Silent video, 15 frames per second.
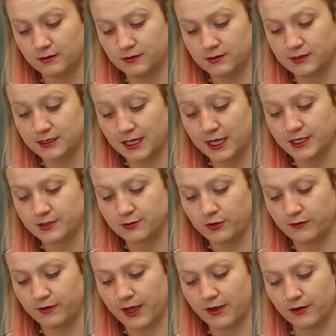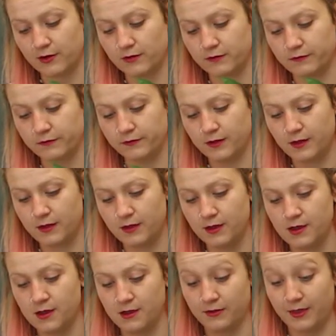/ moving out of
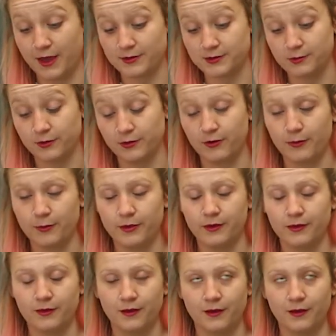the house we grew up in